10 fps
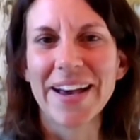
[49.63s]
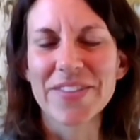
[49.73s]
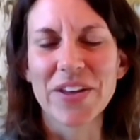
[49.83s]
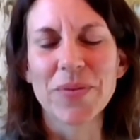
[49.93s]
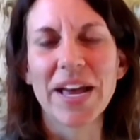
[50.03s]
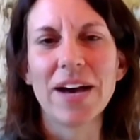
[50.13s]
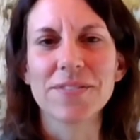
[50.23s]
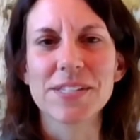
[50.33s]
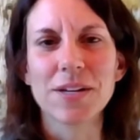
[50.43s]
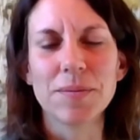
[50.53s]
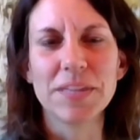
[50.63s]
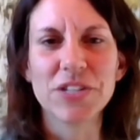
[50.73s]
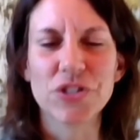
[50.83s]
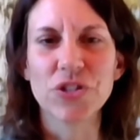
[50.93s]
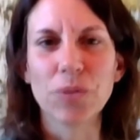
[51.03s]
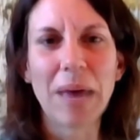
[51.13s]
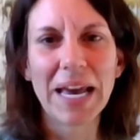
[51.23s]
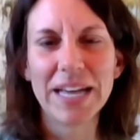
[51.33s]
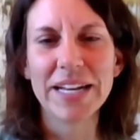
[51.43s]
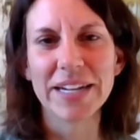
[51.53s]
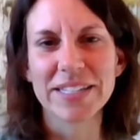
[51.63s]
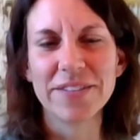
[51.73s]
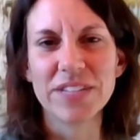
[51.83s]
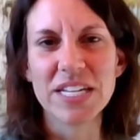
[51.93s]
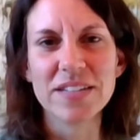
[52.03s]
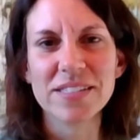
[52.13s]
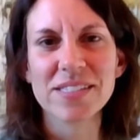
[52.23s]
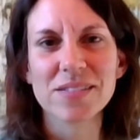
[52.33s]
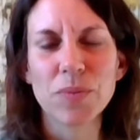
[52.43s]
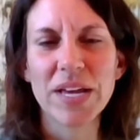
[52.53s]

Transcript: And then we have some additional paid activities.